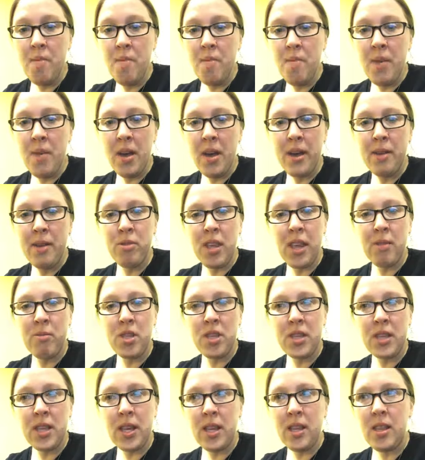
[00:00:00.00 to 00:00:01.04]
I would
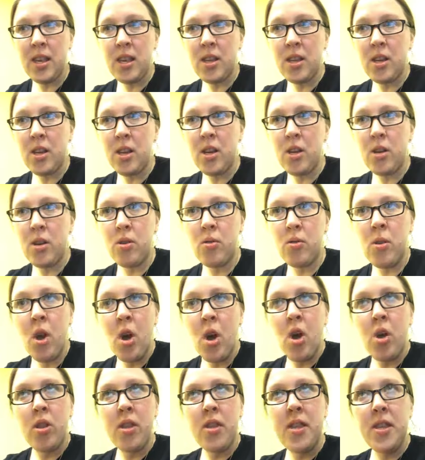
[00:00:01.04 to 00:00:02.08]
just say
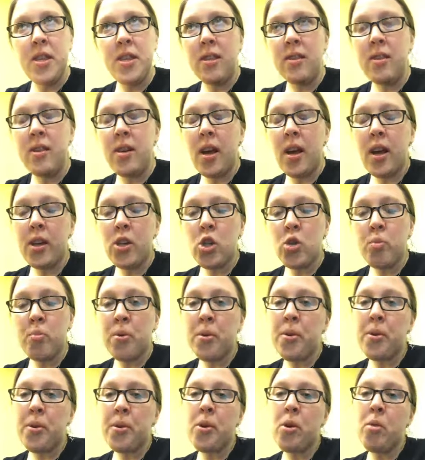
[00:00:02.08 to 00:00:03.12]
that, this is an
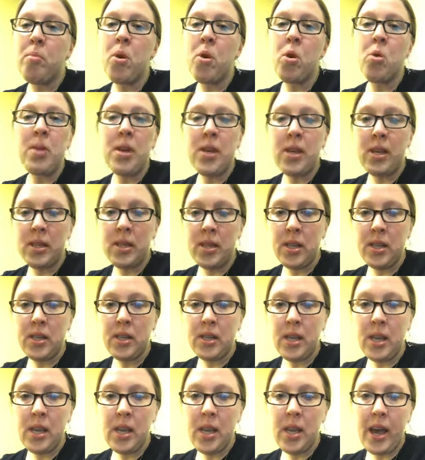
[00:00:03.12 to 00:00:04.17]
entrepreneurial moment in
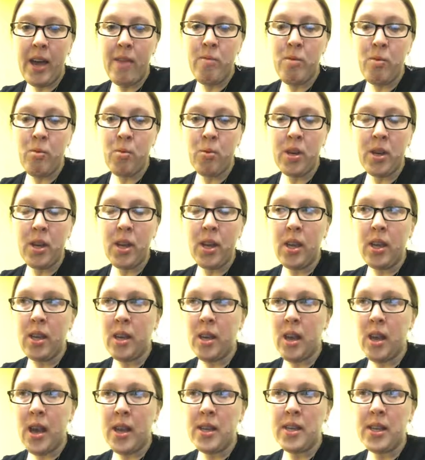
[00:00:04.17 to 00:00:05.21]
DC. I've been
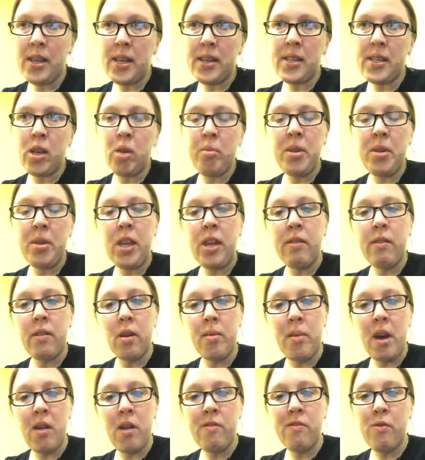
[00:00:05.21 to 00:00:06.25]
working at
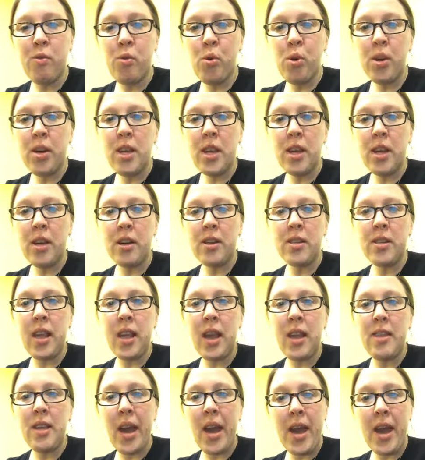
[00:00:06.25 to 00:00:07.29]
DSLBD for about 4
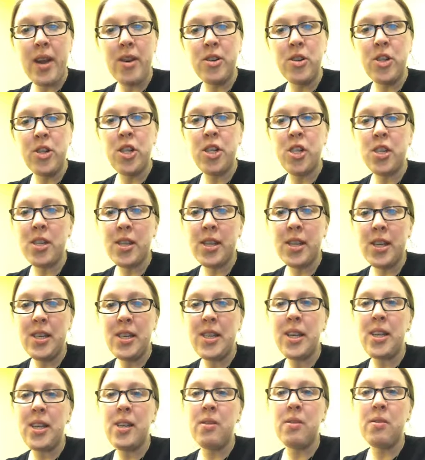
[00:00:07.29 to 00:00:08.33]
years, and the energy just
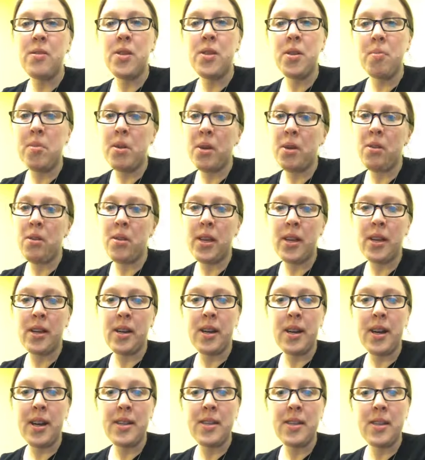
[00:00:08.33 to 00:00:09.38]
continues to build
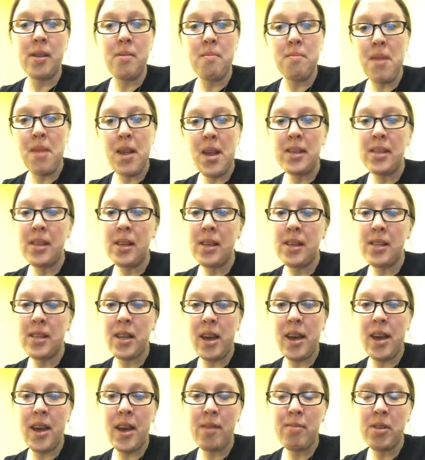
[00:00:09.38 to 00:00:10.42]
here. It's an
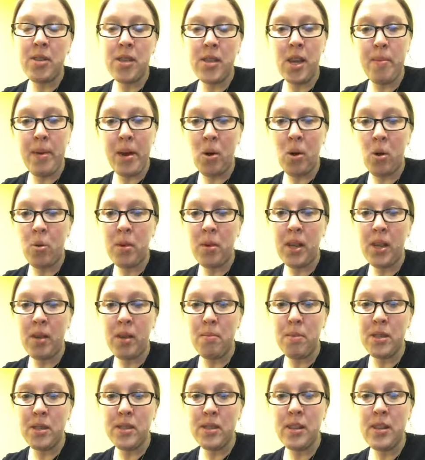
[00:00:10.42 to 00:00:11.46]
amazing time to think about
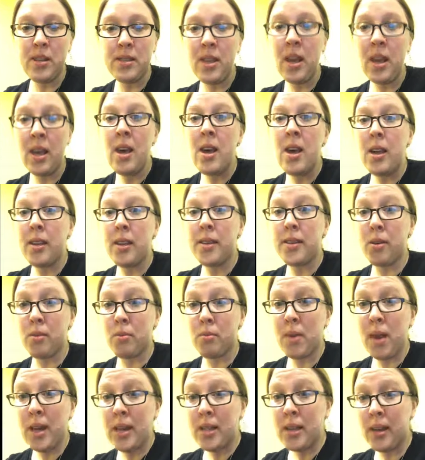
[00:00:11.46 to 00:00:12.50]
opening a business. It's a
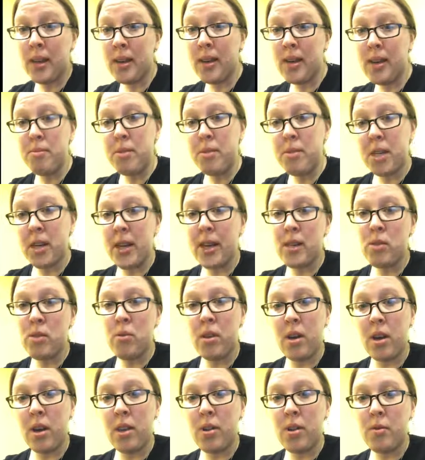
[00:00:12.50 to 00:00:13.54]
great time to
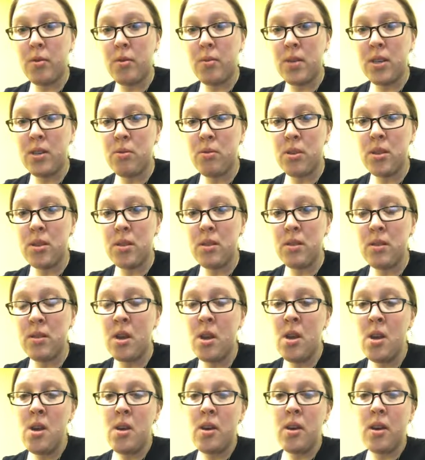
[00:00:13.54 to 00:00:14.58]
connect with other
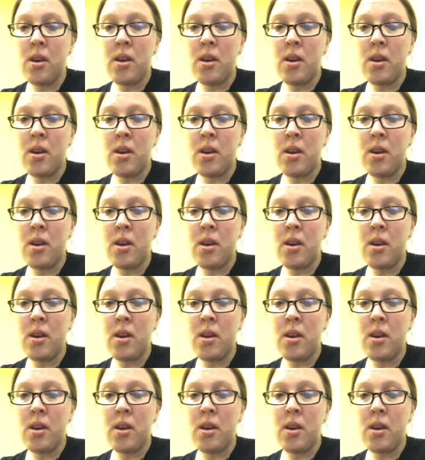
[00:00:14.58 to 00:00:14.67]
resources.